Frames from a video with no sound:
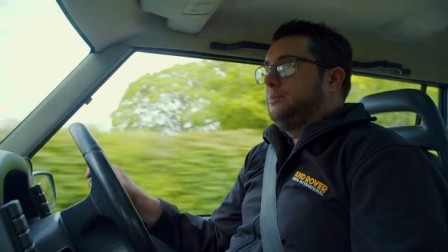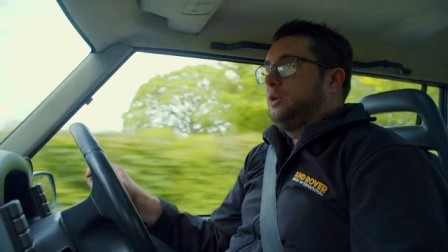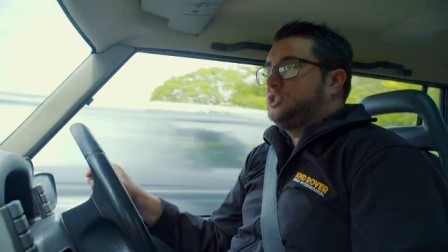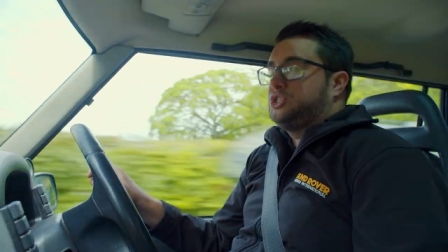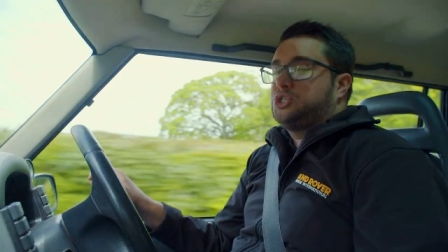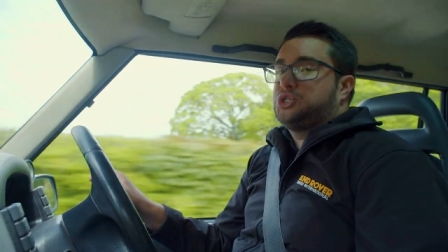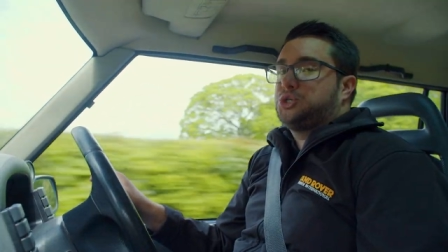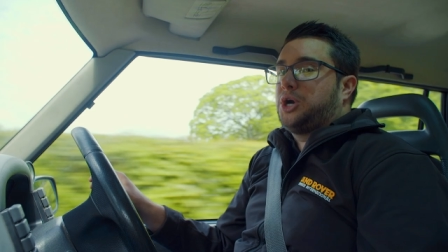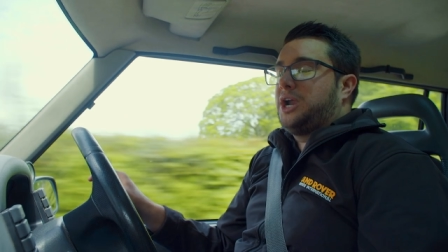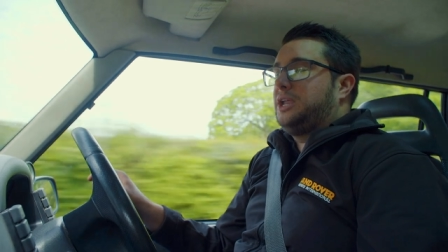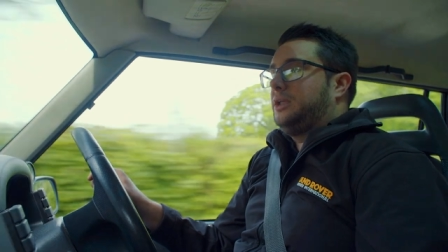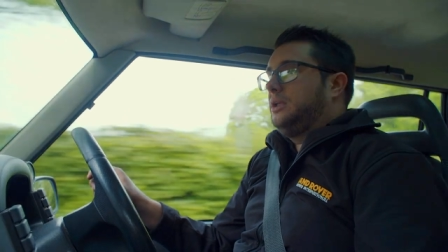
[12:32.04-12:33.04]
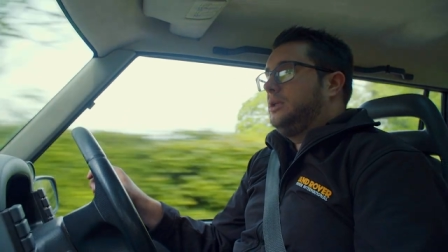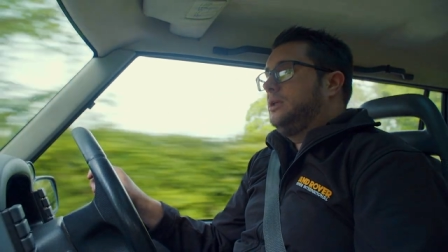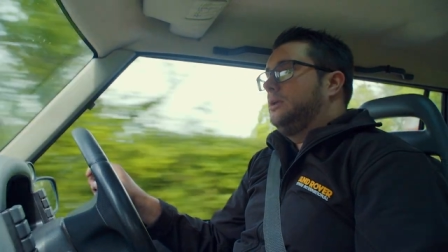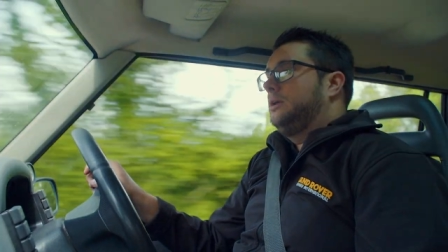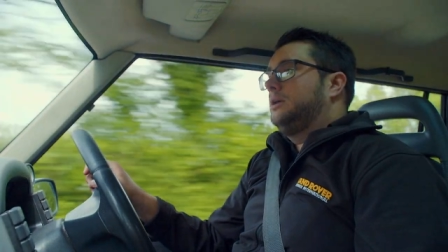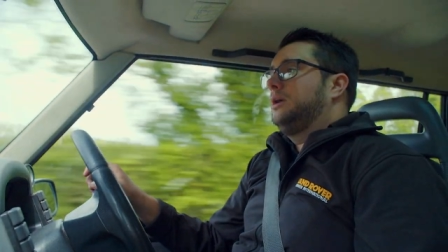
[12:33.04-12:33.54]
nice and straight
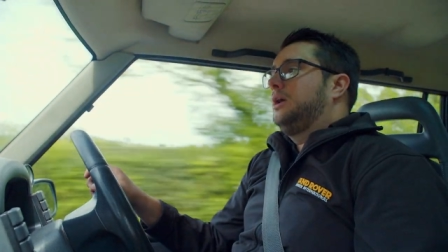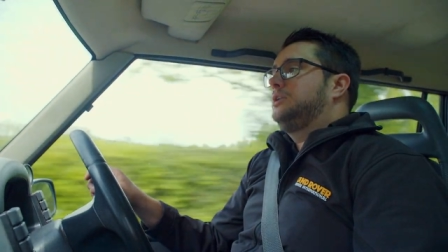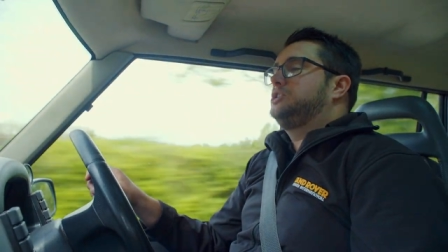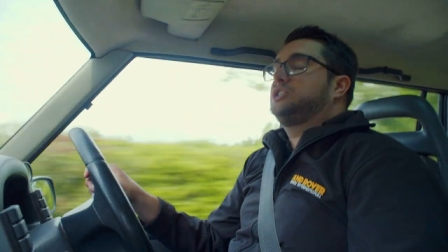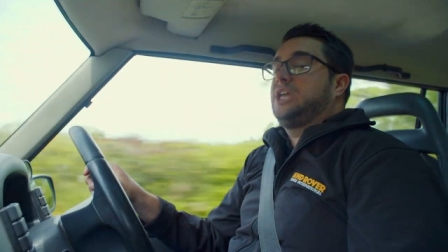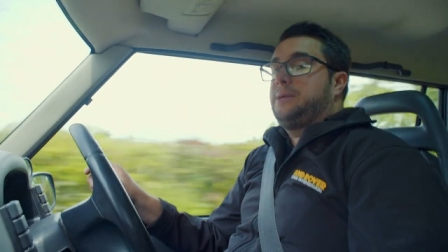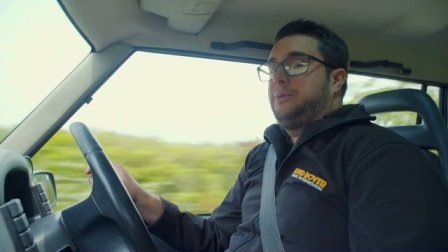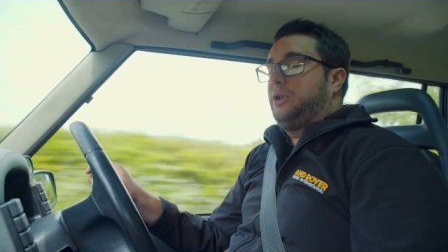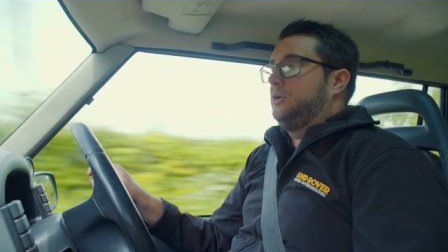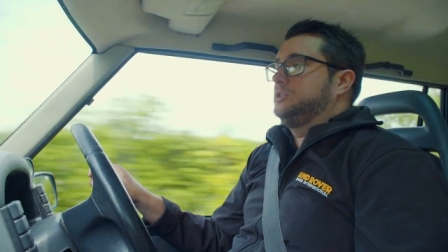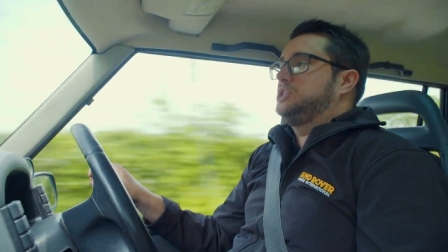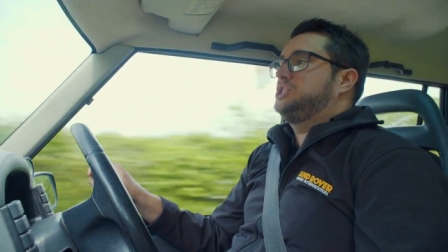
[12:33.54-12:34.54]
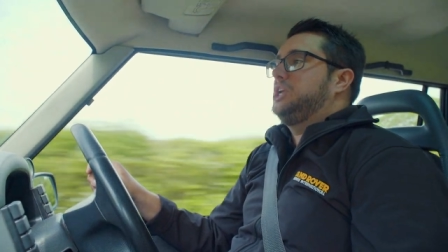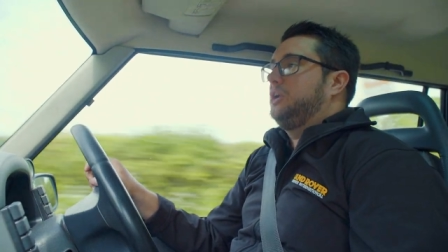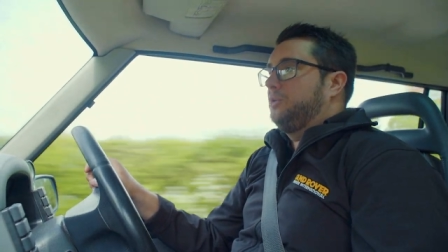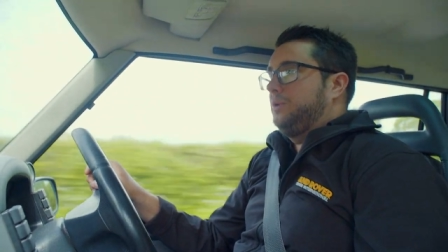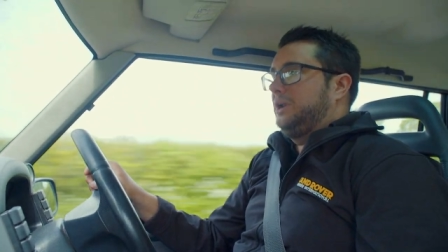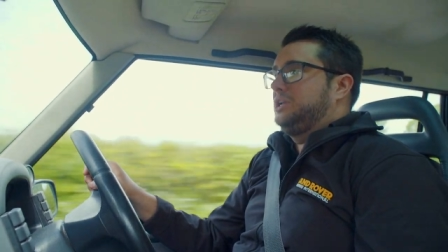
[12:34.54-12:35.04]
just keep an eye on the
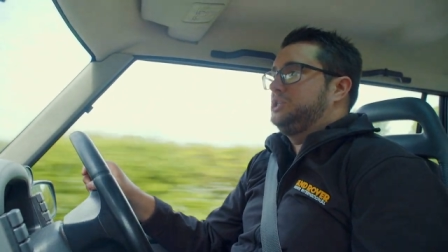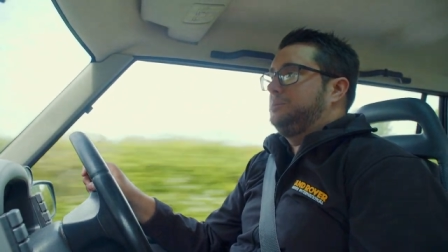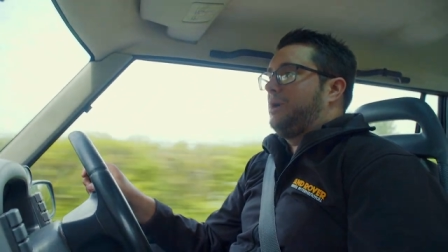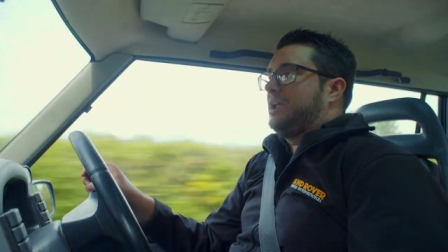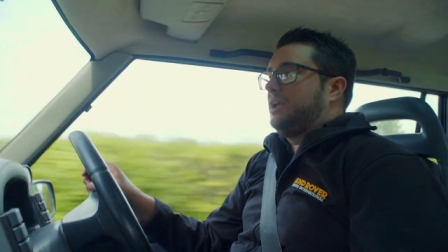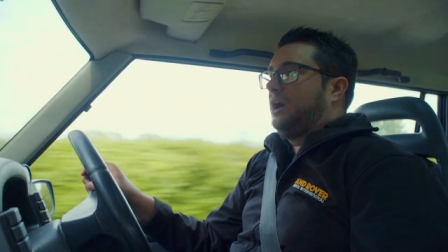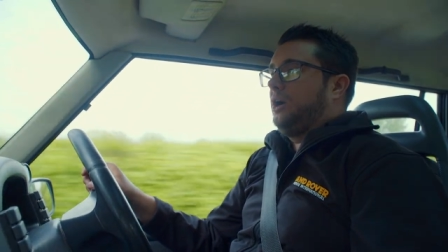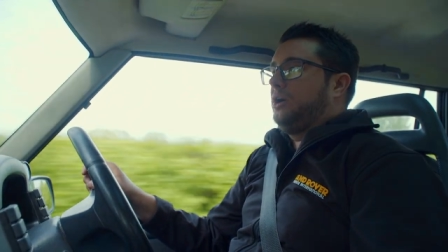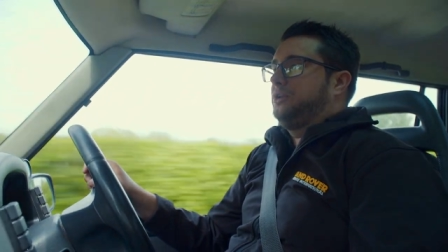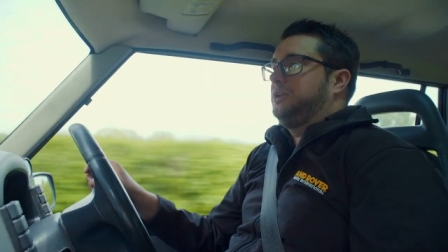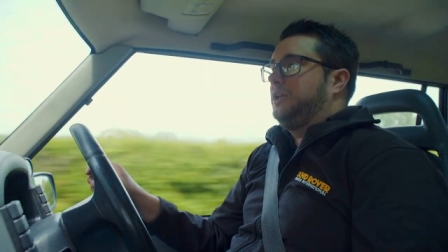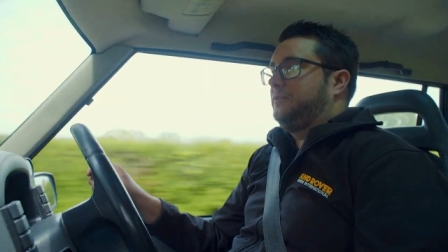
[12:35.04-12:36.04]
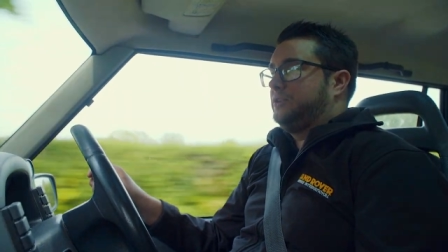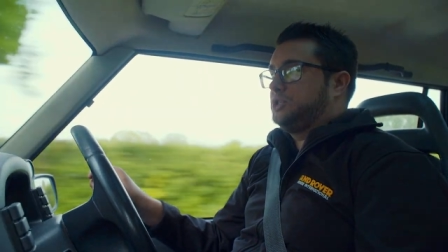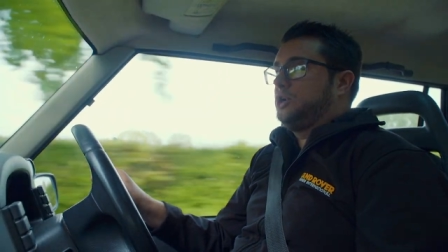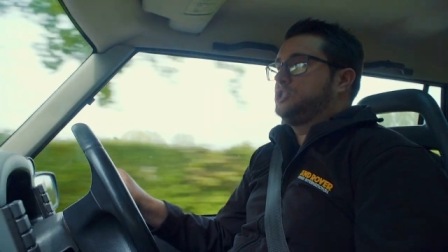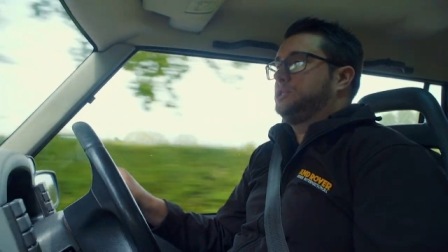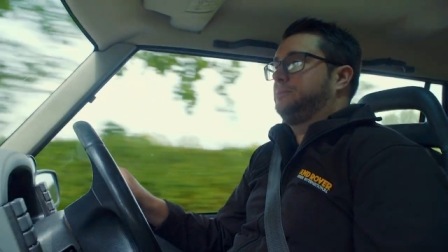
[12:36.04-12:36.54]
steering wheel as you brake hard. If it
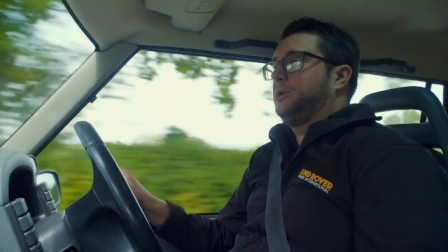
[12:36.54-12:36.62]
tries to